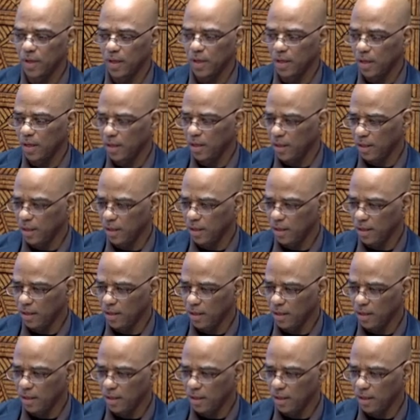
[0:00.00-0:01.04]

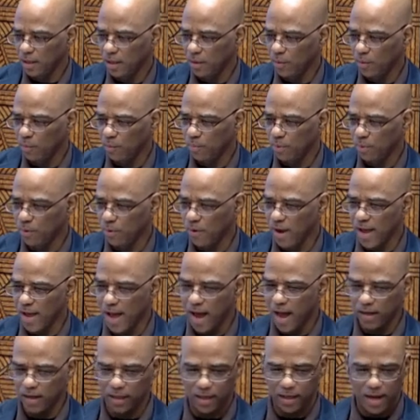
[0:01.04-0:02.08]
how
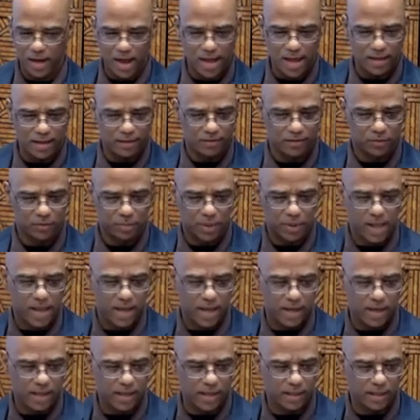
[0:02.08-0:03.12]
could I explain
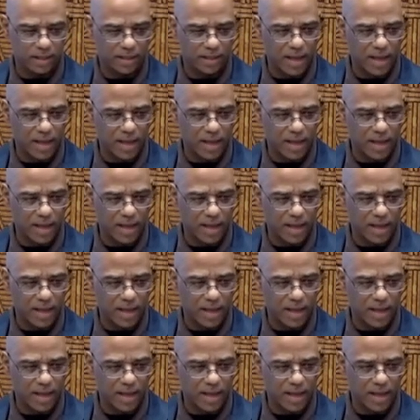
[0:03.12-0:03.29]
it?